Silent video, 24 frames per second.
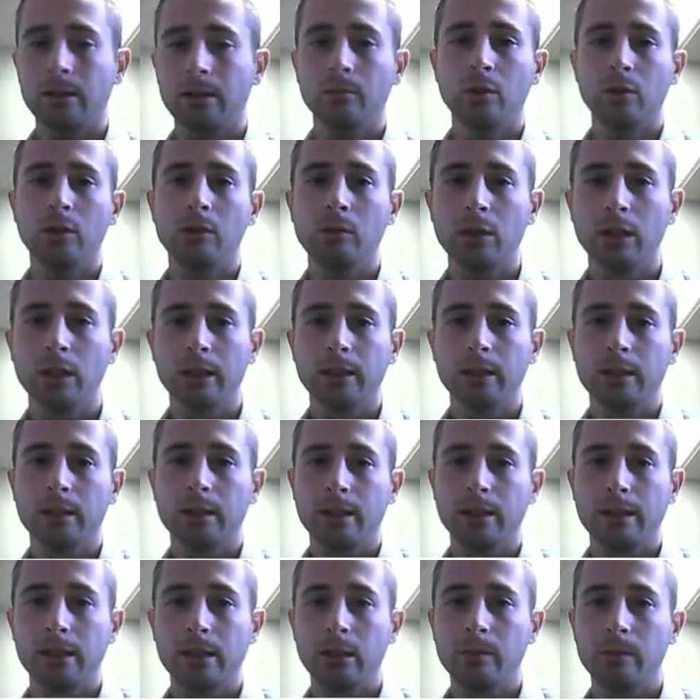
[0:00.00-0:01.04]
And we'll get to
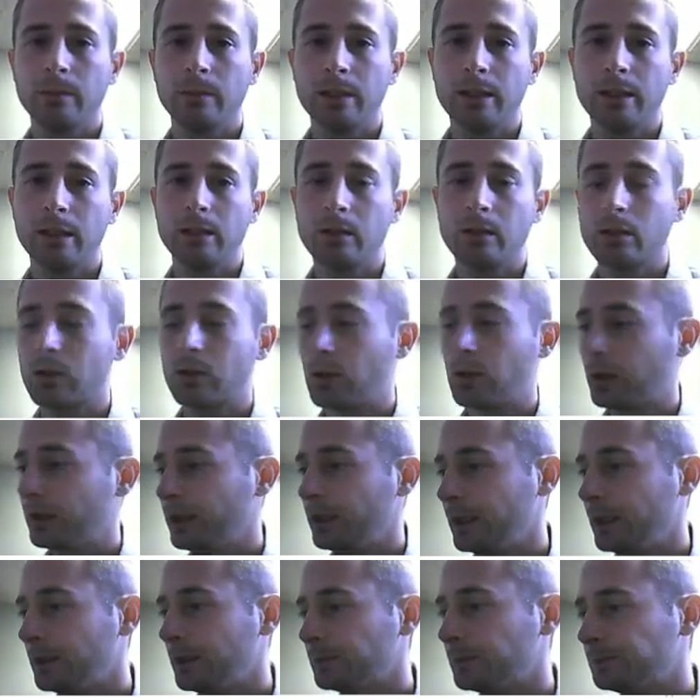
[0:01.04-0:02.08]
the syllabus here
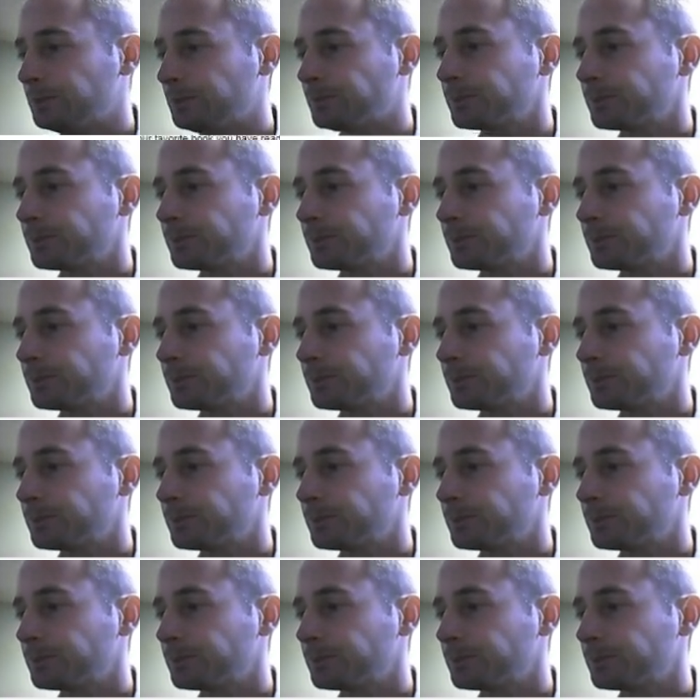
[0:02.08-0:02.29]
shortly.